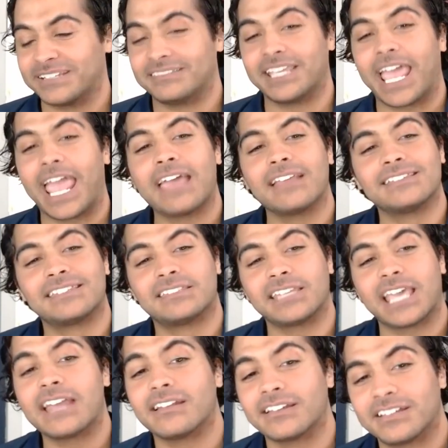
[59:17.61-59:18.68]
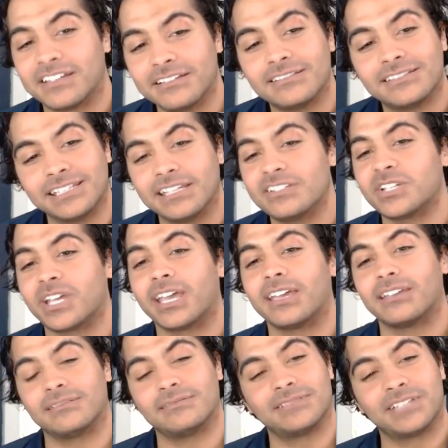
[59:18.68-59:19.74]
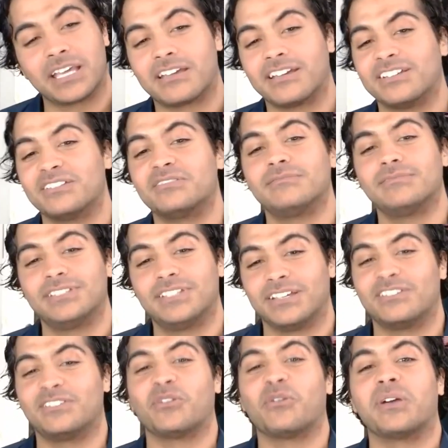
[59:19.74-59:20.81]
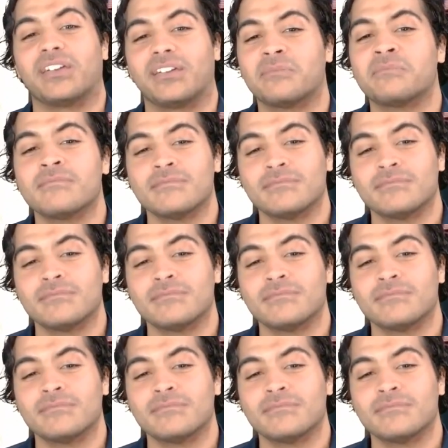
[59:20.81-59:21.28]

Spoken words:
Dance and a good DJ could do it.